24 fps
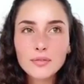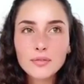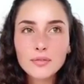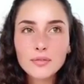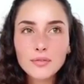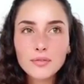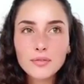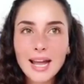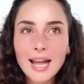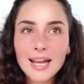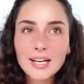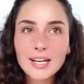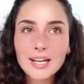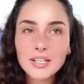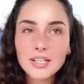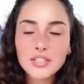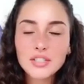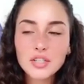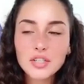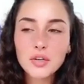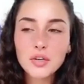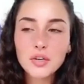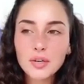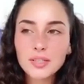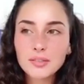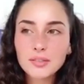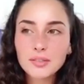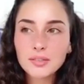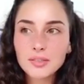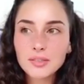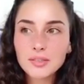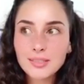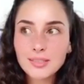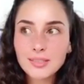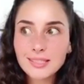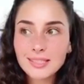You feel that energy
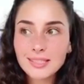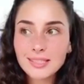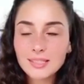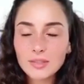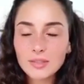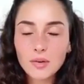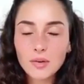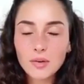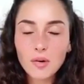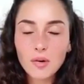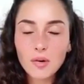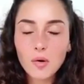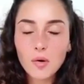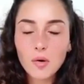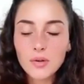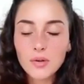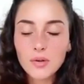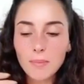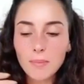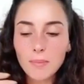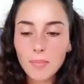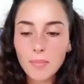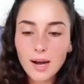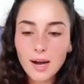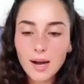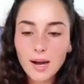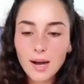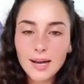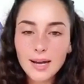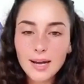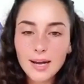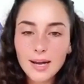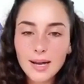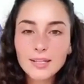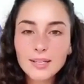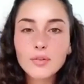going through all your
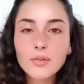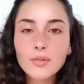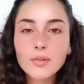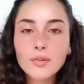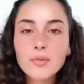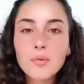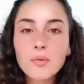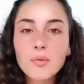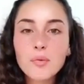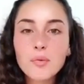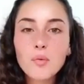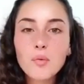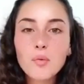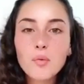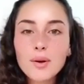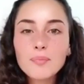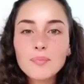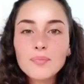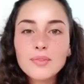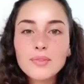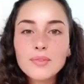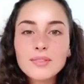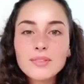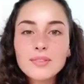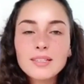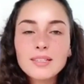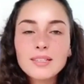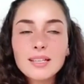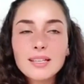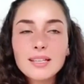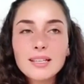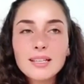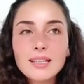body. You feel the warmth.